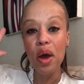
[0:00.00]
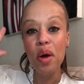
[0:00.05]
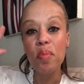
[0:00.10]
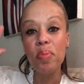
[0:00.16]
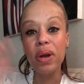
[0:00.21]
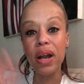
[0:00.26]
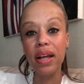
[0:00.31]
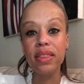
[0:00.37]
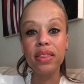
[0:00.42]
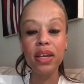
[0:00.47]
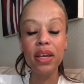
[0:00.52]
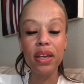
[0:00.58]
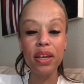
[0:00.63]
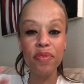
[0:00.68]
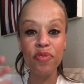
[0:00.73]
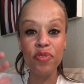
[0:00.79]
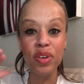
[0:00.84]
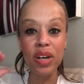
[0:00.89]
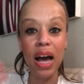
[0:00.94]
But I think
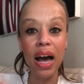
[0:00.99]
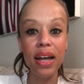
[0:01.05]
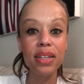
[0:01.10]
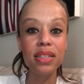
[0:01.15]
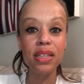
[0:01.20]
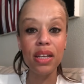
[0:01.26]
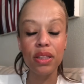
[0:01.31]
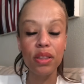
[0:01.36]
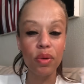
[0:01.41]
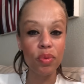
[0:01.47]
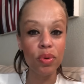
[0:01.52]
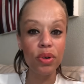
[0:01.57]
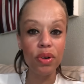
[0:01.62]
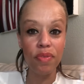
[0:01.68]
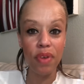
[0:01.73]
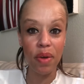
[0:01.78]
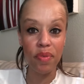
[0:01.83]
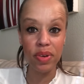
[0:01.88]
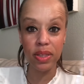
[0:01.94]
if God is at the root of
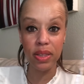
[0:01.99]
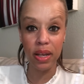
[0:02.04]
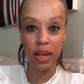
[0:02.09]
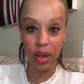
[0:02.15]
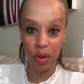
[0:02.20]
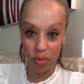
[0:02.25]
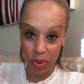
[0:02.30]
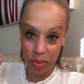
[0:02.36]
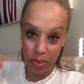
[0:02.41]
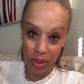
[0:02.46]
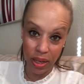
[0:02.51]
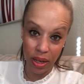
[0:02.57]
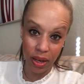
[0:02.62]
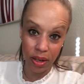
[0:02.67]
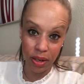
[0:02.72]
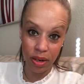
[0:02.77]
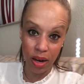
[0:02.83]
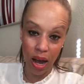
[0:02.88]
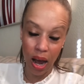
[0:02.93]
everything and we
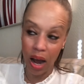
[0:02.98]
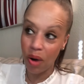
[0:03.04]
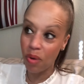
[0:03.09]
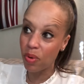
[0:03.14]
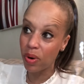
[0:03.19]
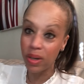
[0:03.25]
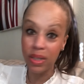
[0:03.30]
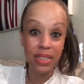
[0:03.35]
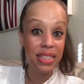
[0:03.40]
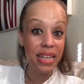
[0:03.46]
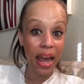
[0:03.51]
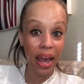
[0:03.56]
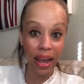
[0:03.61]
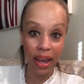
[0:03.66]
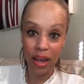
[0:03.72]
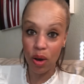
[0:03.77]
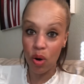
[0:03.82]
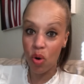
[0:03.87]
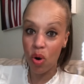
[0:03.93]
begin our
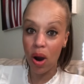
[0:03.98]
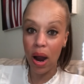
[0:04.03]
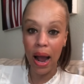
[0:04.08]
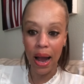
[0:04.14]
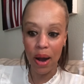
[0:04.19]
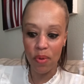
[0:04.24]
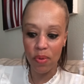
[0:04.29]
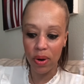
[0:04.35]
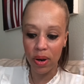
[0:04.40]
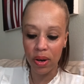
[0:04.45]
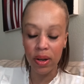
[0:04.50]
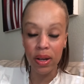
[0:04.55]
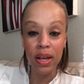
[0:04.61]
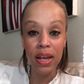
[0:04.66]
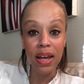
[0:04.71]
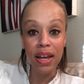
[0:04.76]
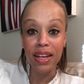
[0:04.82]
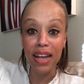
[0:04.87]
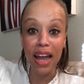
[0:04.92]
day or our
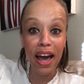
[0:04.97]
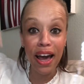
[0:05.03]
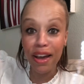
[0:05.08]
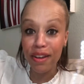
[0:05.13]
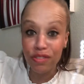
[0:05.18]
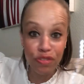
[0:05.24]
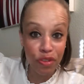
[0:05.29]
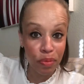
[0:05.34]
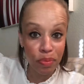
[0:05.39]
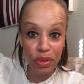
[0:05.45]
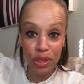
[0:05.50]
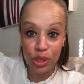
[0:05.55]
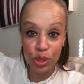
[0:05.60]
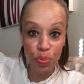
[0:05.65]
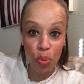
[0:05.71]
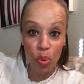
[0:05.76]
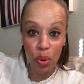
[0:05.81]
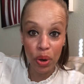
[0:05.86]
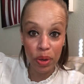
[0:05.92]
lives from this
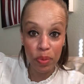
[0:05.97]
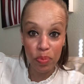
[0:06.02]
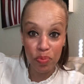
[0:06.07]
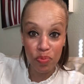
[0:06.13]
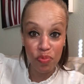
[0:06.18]
point